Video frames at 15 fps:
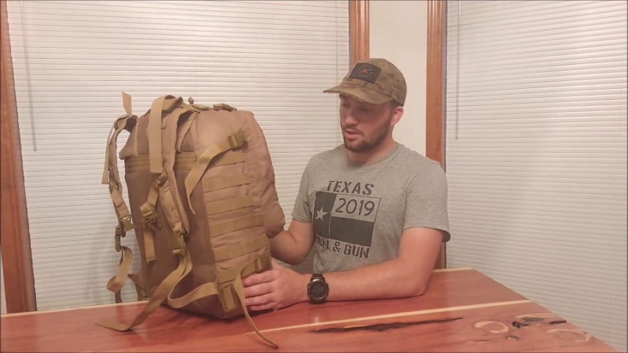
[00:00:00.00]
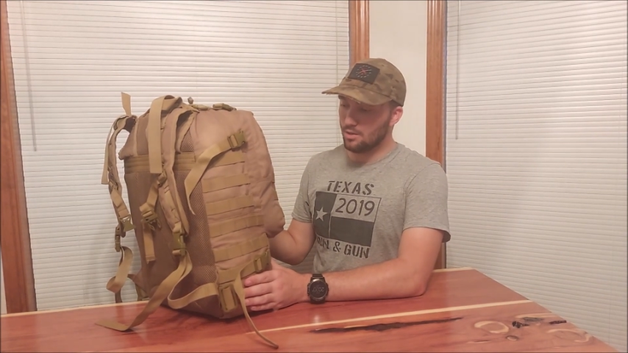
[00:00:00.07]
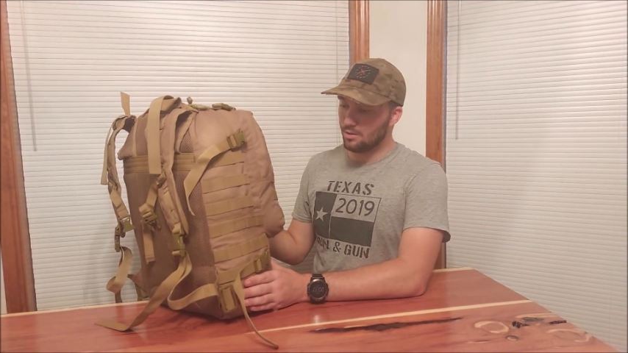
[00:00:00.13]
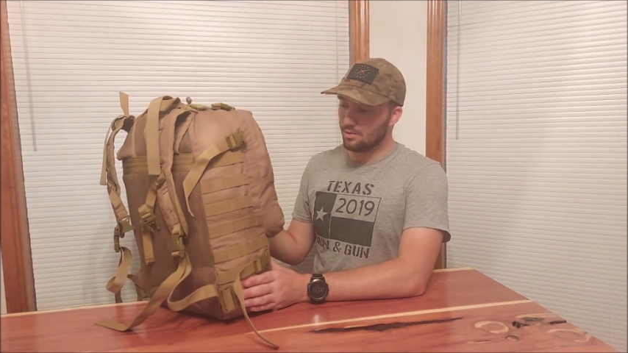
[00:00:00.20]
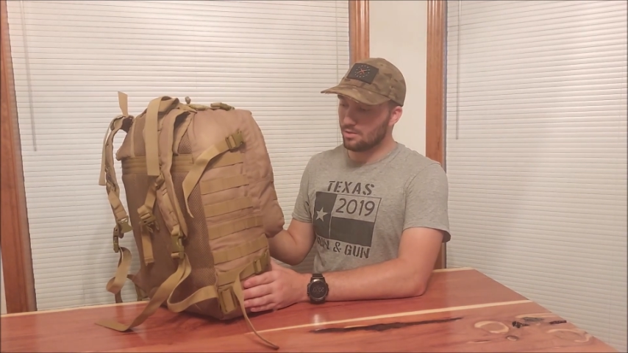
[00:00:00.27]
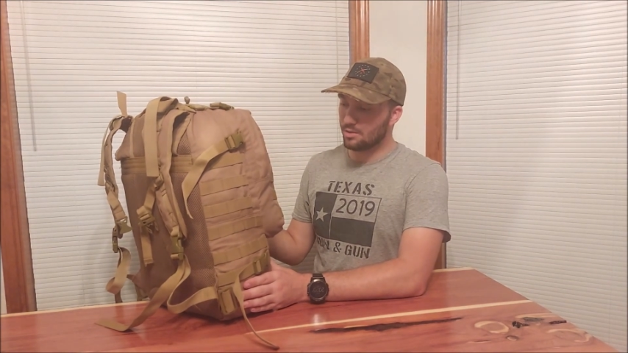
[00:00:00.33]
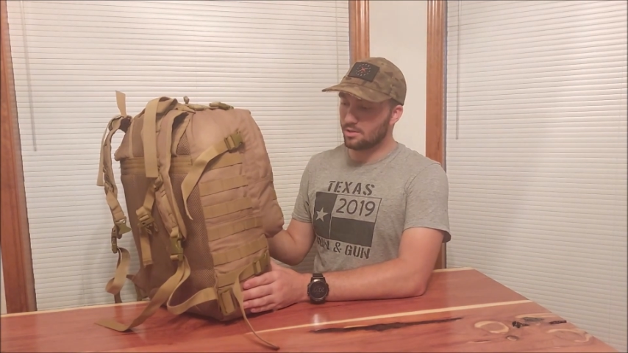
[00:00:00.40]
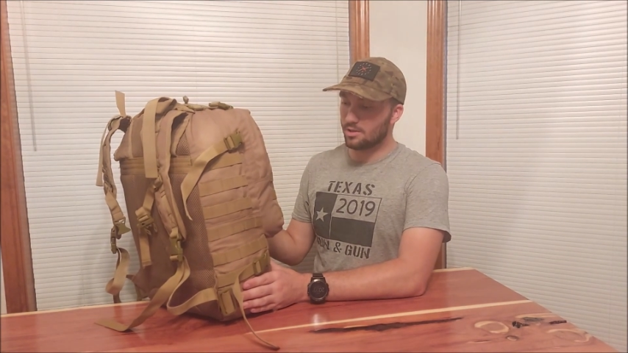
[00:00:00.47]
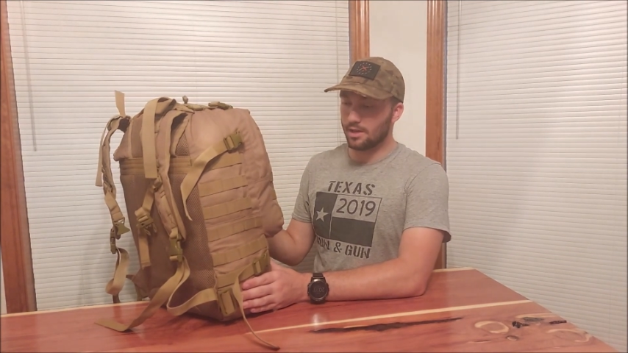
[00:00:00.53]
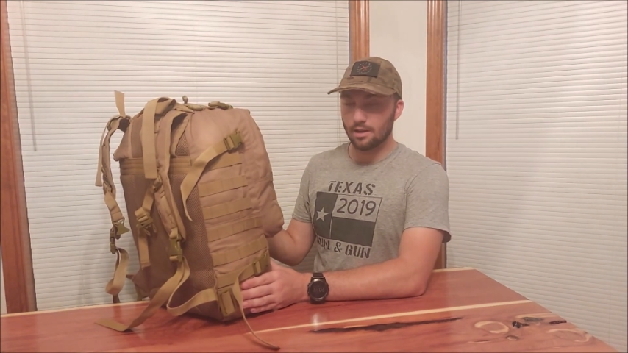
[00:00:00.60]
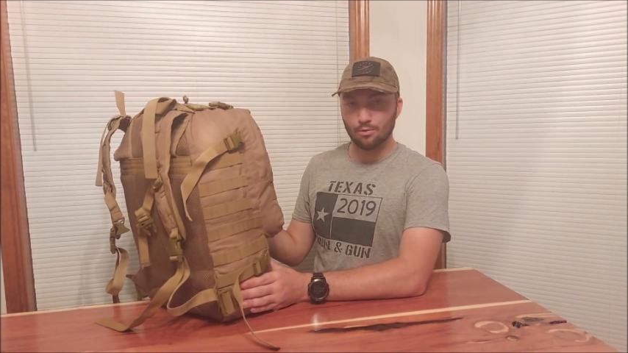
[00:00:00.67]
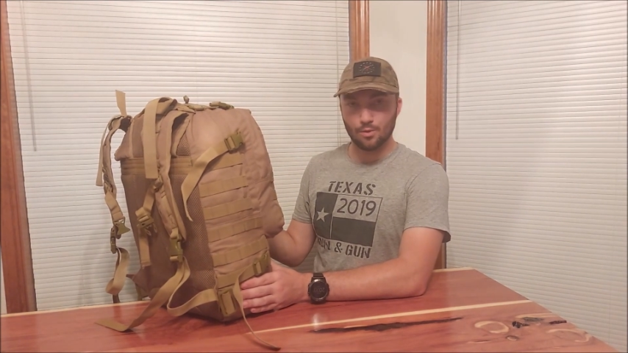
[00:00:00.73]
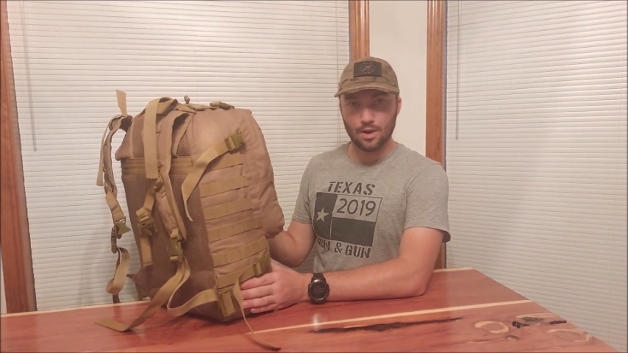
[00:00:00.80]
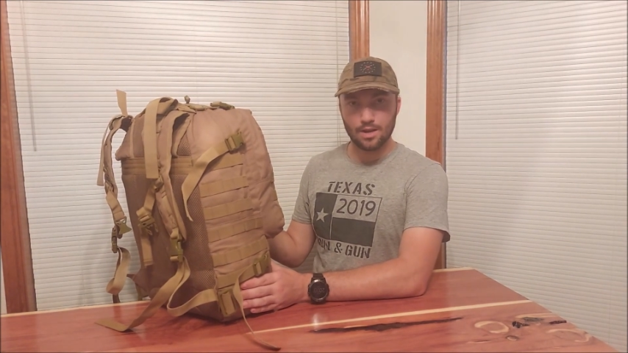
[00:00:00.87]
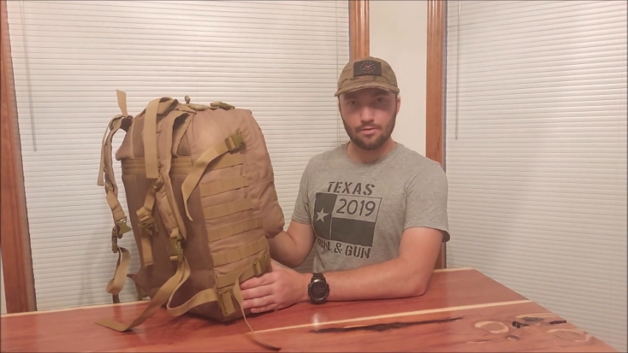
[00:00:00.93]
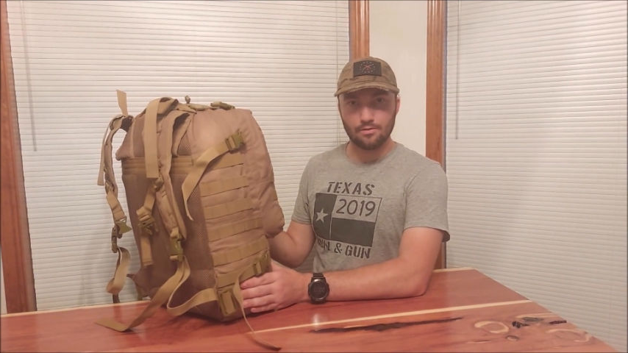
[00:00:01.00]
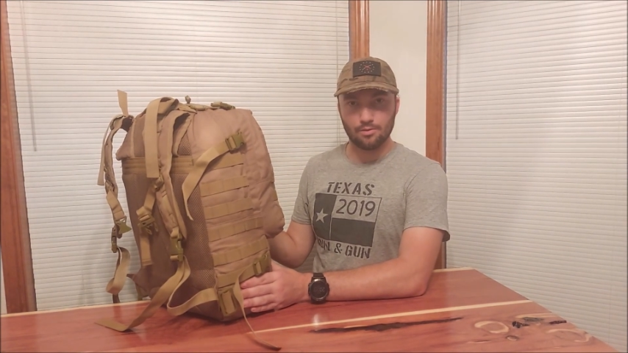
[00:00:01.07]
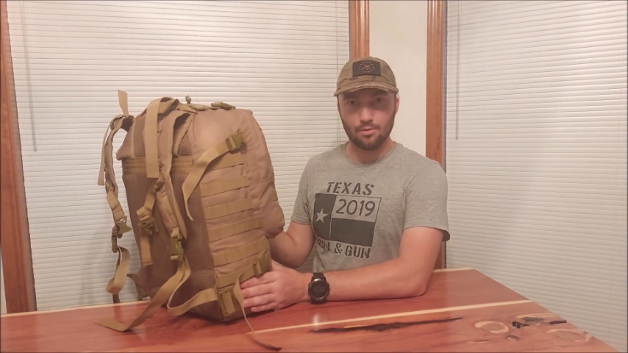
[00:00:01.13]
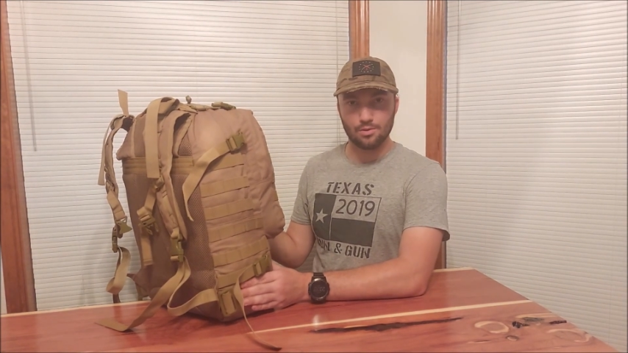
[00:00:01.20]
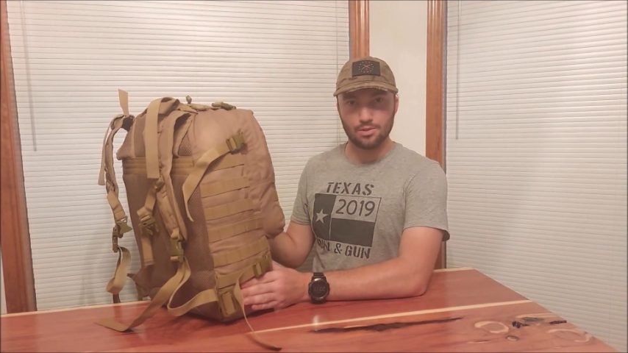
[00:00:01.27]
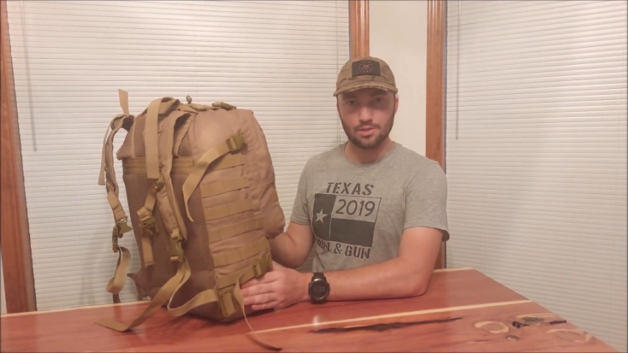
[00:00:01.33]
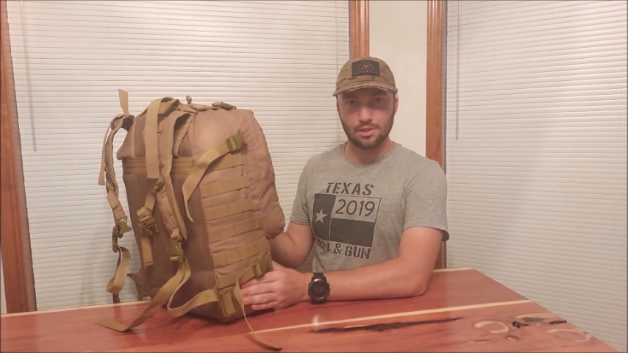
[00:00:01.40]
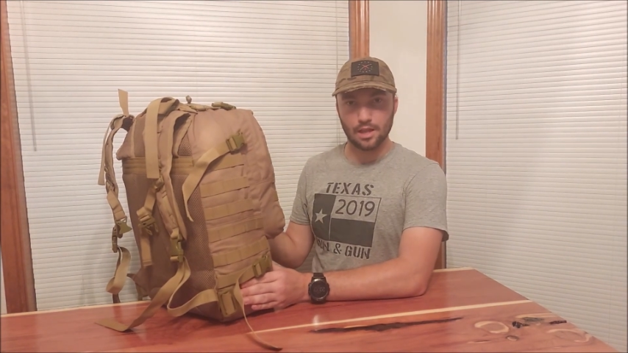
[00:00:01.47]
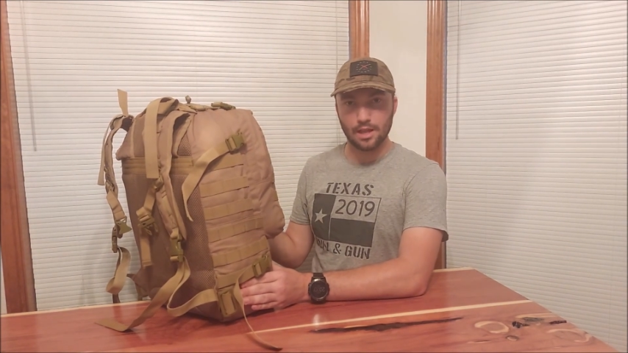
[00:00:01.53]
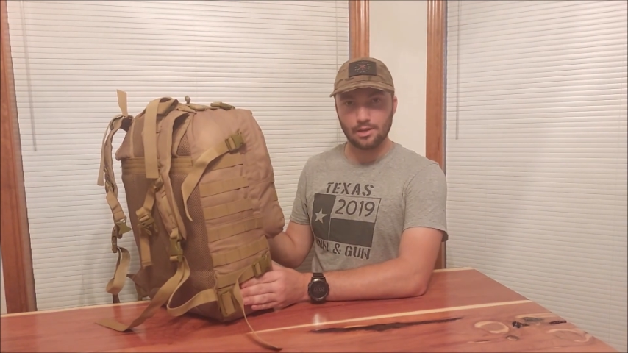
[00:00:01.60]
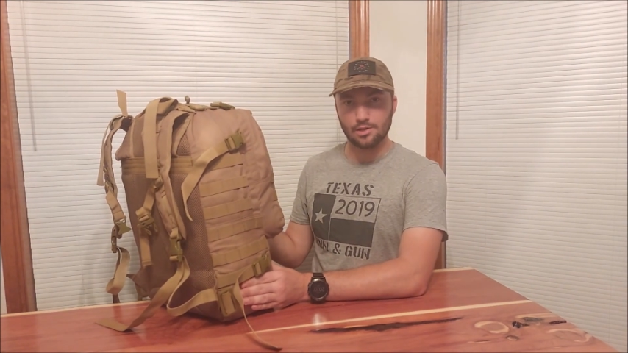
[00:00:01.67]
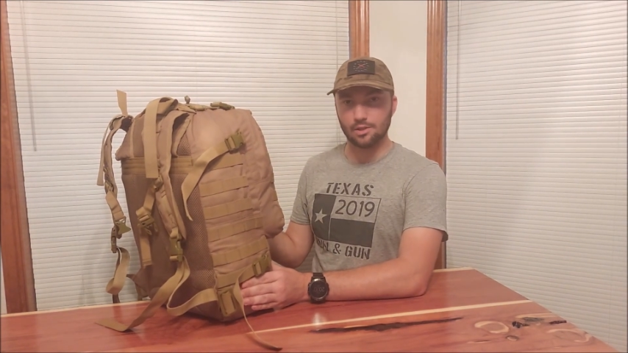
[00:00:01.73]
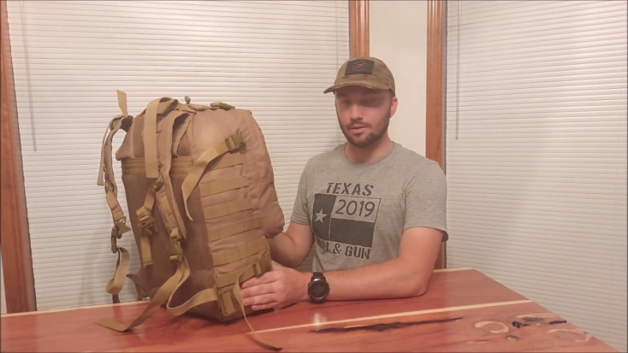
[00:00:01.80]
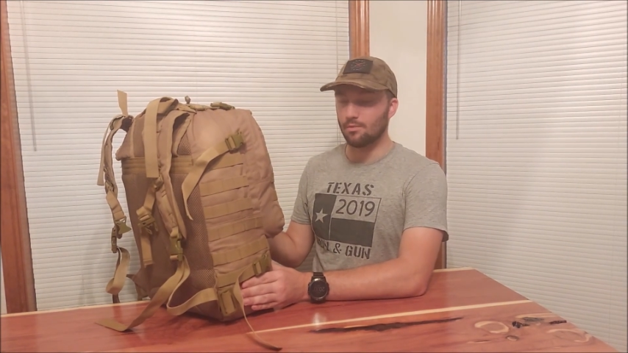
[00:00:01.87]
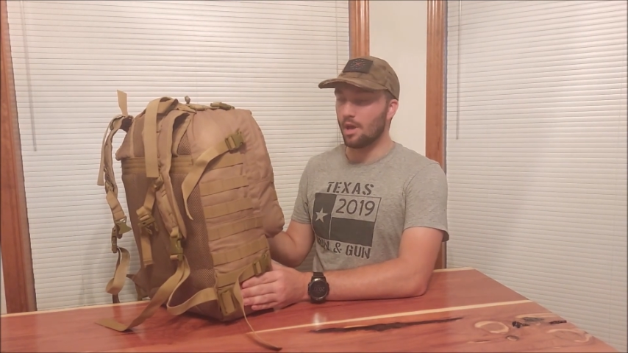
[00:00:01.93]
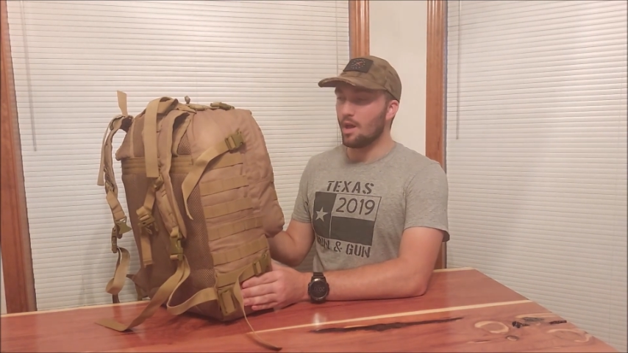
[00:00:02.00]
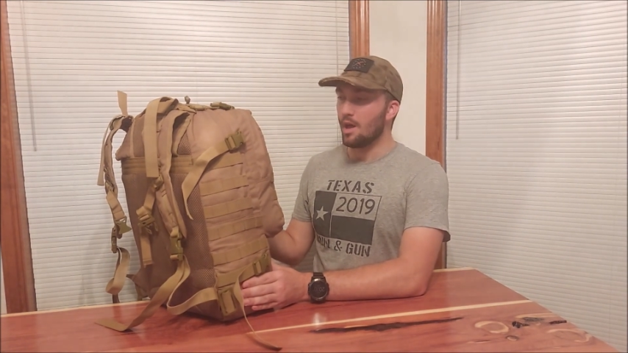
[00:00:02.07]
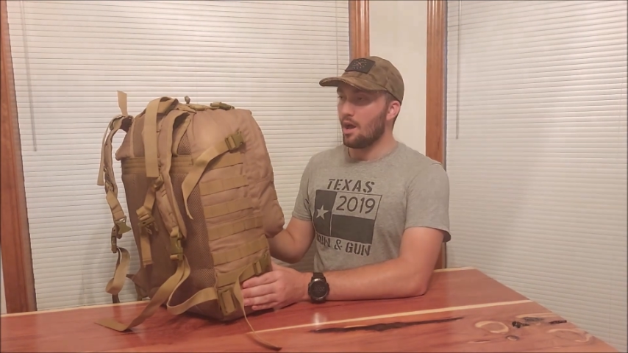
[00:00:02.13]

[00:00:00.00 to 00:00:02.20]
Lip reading: used to get ready for selection.